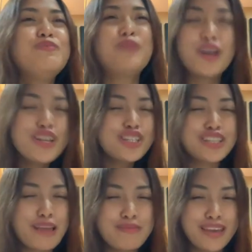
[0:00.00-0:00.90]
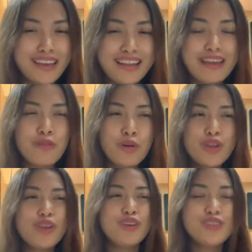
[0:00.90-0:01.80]
who body shame me, like, what
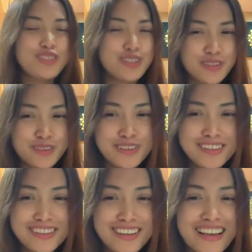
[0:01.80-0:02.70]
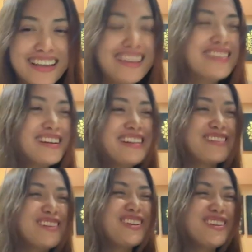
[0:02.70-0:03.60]
do you do? You know,
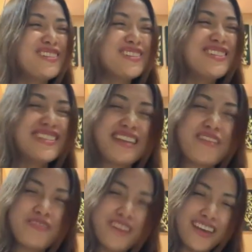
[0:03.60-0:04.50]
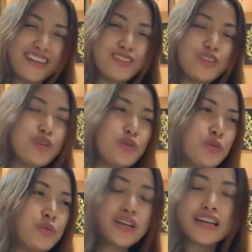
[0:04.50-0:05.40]
like, what do you do to stay fit? Do you
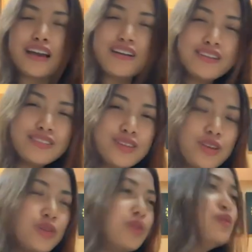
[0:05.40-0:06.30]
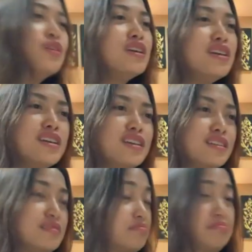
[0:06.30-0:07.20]
work out? Do you,
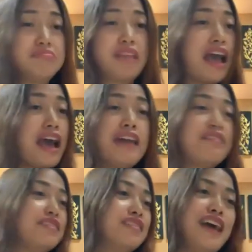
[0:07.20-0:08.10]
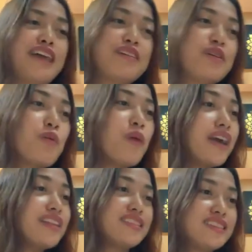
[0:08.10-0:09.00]
I, I don't know. I don't know
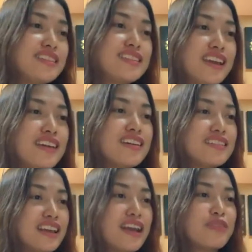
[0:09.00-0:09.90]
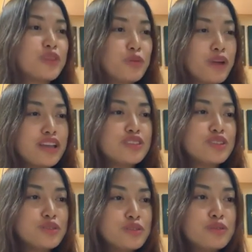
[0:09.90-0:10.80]
why they think they are, they have the right
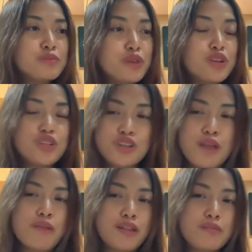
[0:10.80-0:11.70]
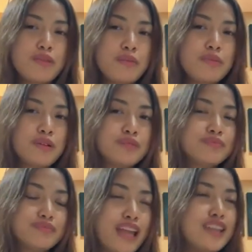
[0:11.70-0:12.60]
to body shame other people.
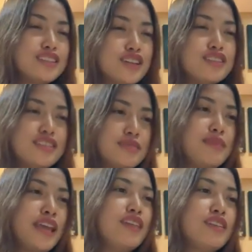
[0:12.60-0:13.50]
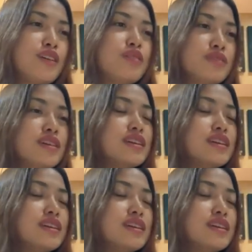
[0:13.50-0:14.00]
And it's not just me, you know,